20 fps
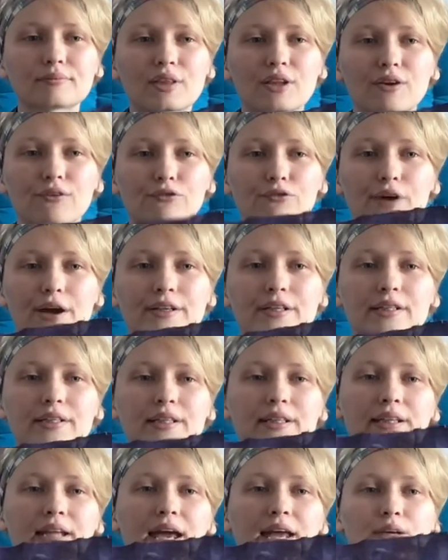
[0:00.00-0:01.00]
affected
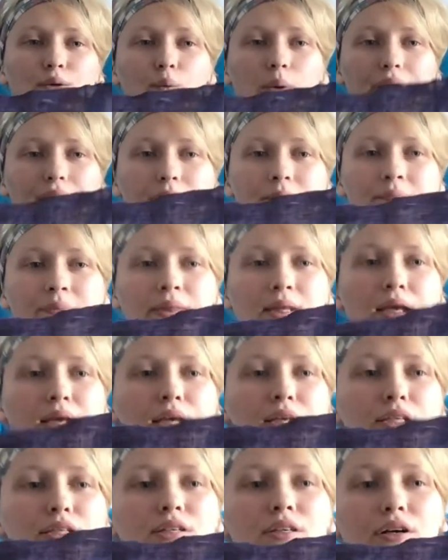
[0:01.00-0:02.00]
in any way.
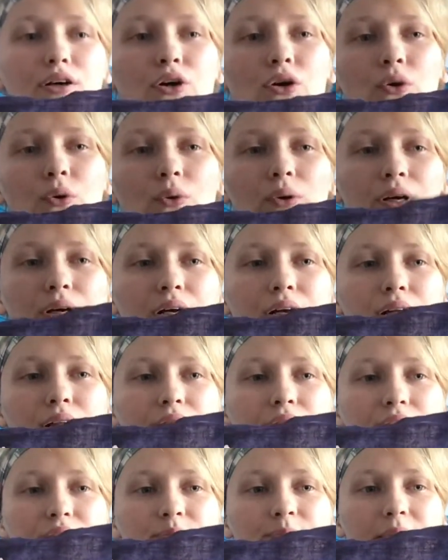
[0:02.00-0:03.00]
So
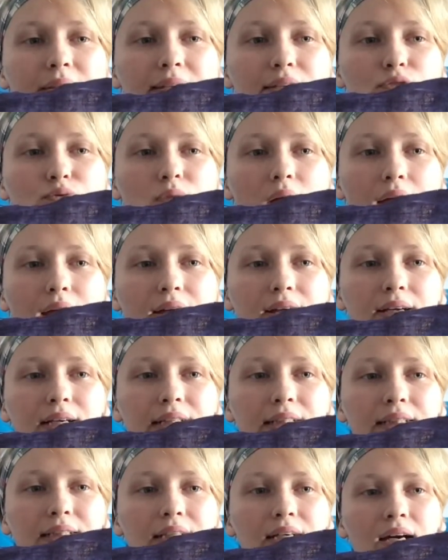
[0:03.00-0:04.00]
this and
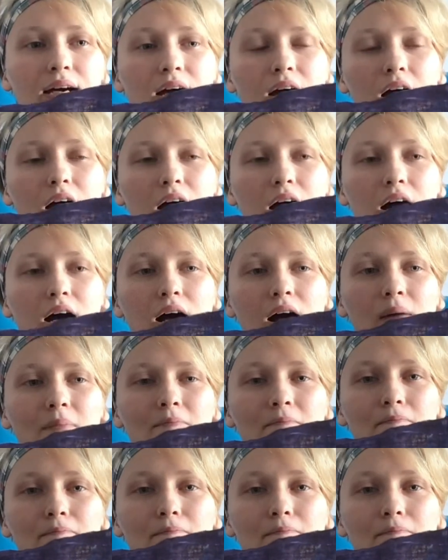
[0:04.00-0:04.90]
Dragon, um,